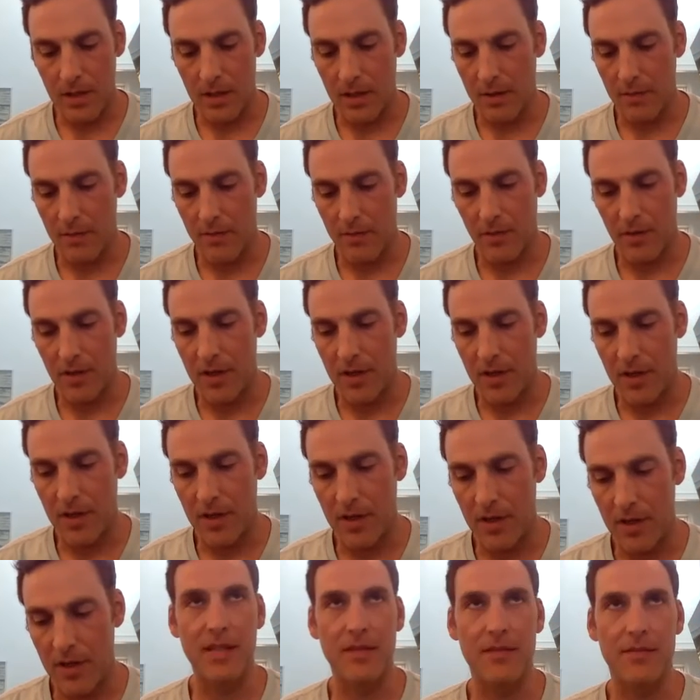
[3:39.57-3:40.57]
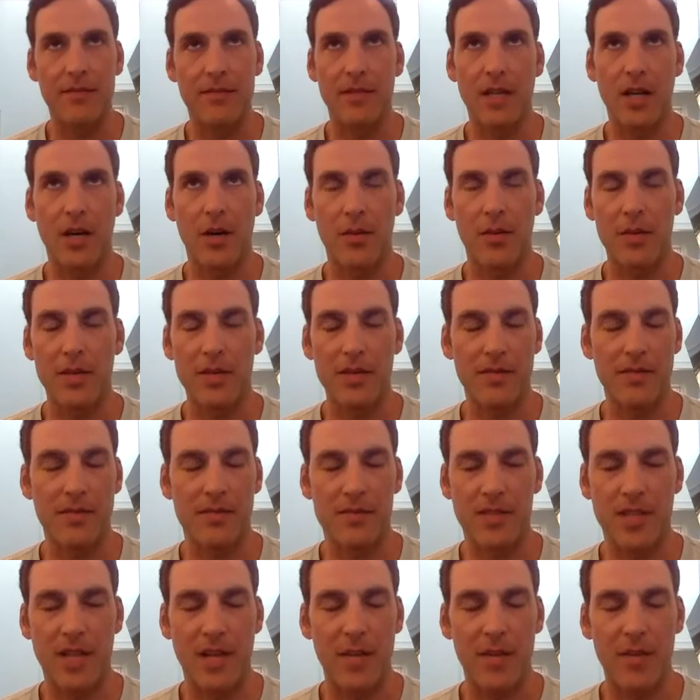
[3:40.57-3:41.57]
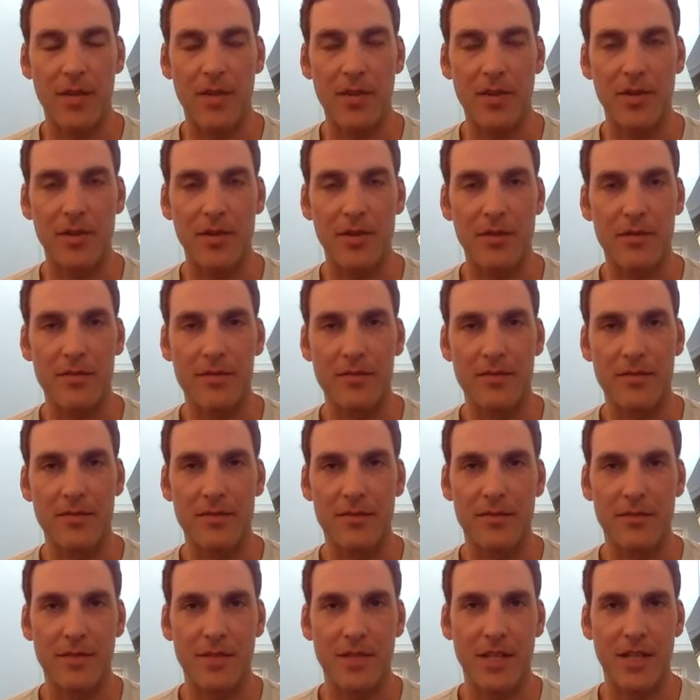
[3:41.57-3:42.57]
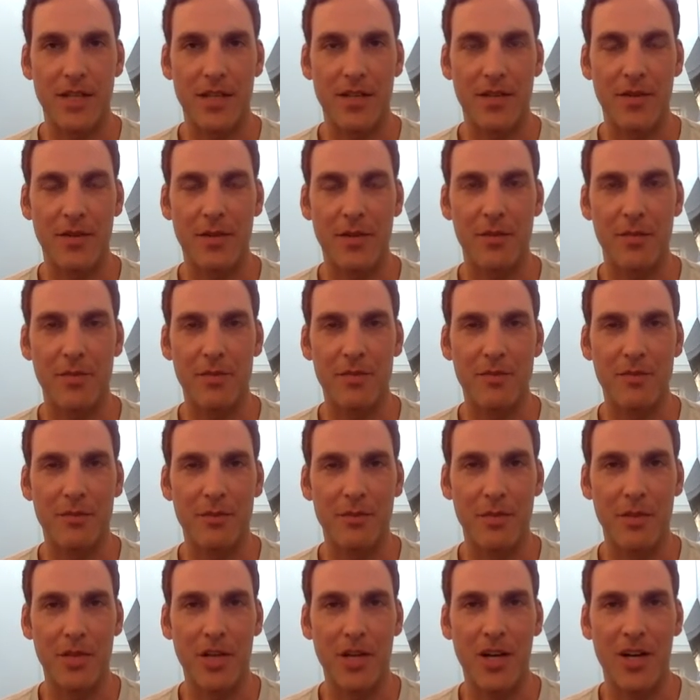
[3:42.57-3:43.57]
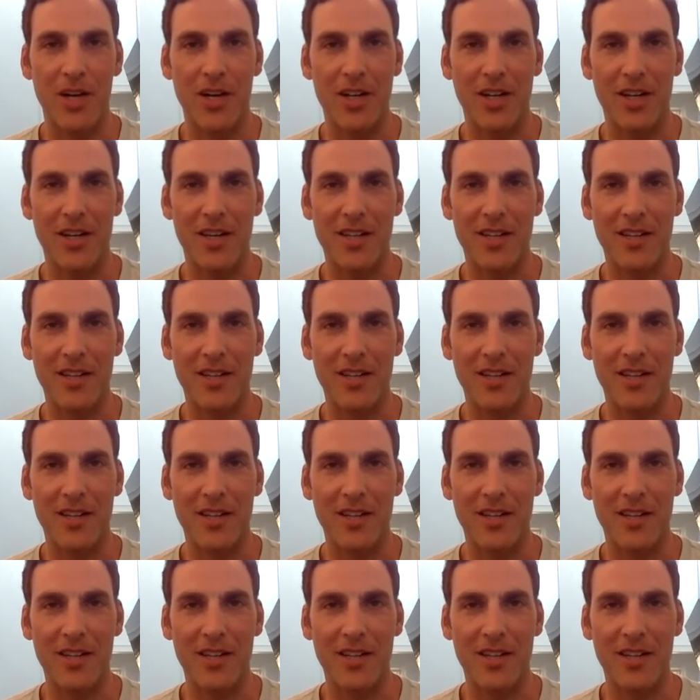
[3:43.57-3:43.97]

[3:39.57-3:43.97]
friend of mine helped me set up a little blog,